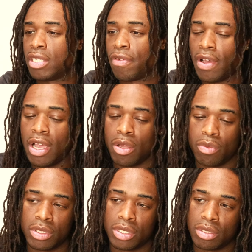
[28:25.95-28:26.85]
fired,
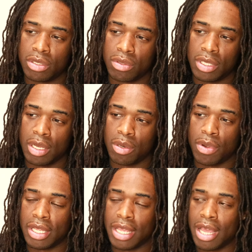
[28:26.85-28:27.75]
which that'll
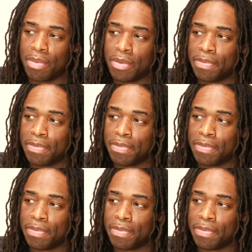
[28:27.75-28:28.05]
probably happen.